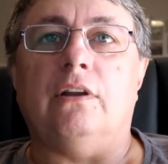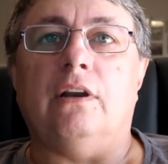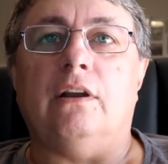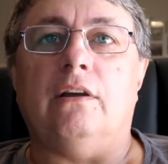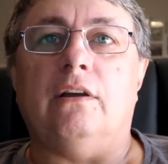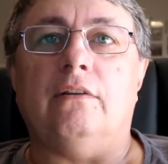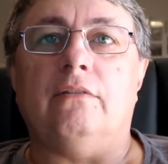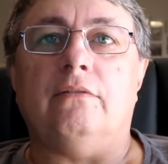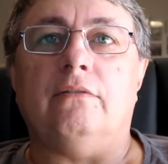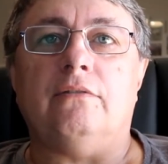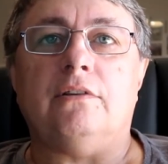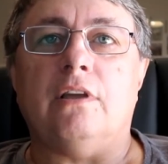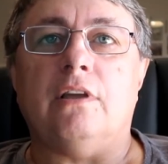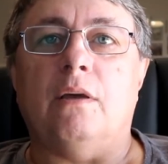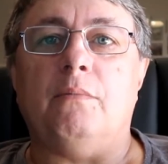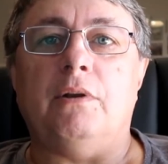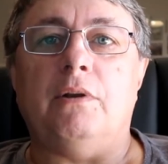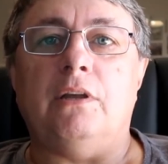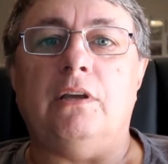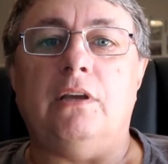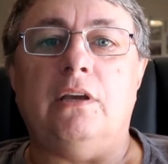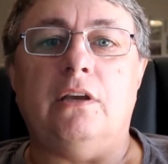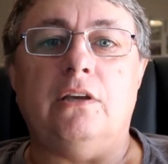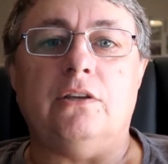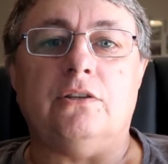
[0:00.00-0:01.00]
you know, so
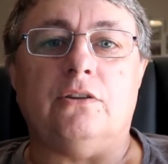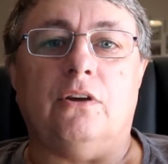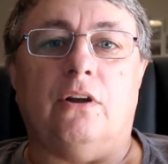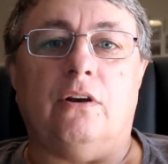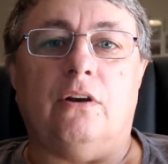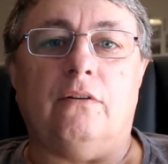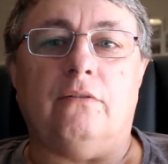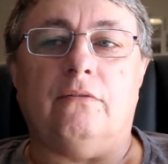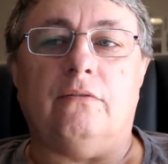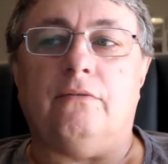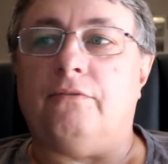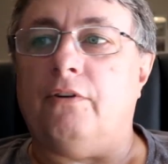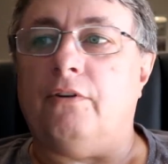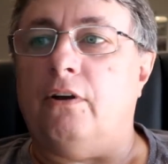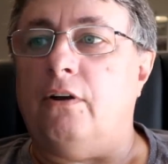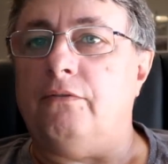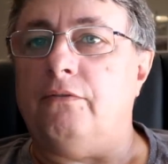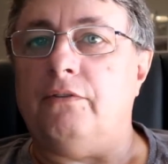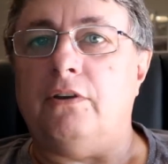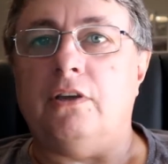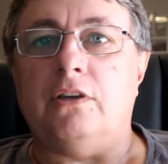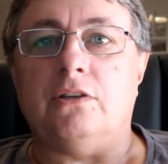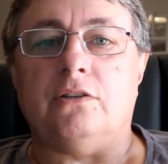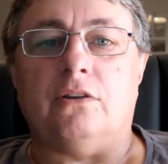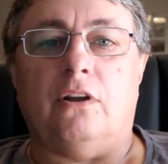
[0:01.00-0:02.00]
many years on it,
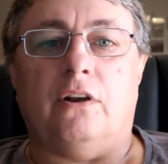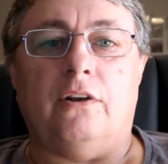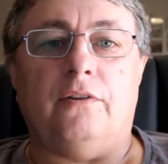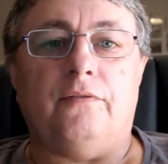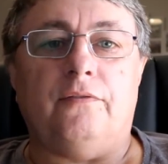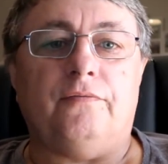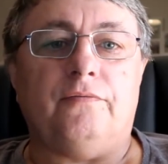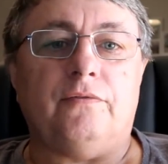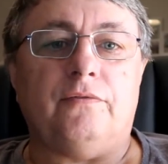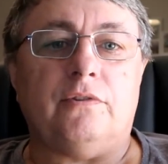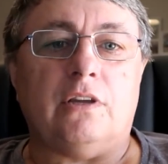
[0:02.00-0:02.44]
5 years on it.